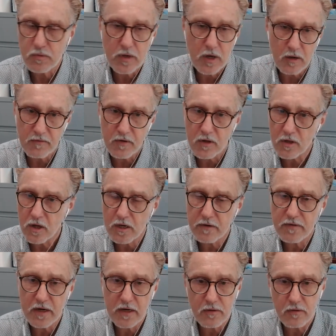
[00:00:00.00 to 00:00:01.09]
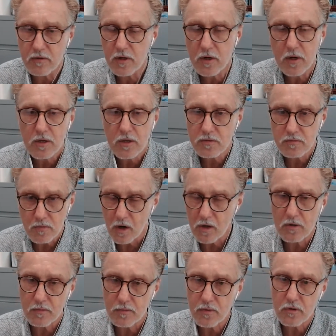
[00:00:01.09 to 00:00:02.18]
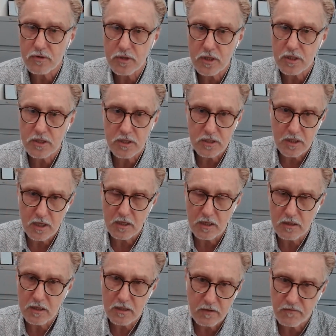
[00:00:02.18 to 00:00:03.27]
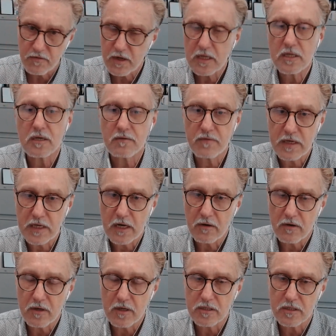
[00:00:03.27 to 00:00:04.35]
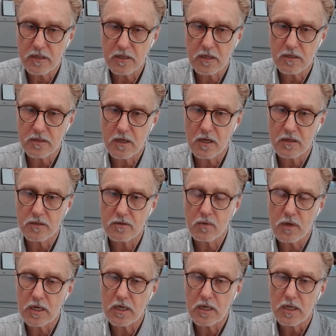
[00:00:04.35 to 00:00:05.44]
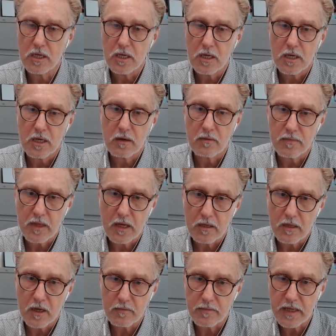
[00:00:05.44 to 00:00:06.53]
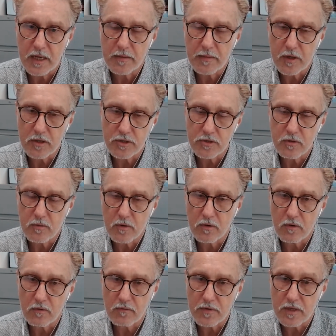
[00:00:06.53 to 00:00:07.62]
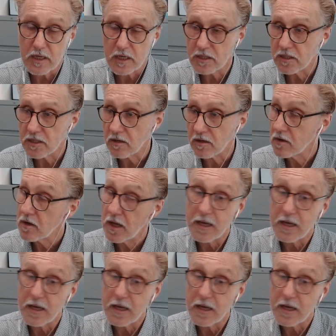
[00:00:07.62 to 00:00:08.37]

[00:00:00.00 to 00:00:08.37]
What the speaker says: We all have a lot of other smaller projects in different activity areas as well, that'll be coming on stream over the next year.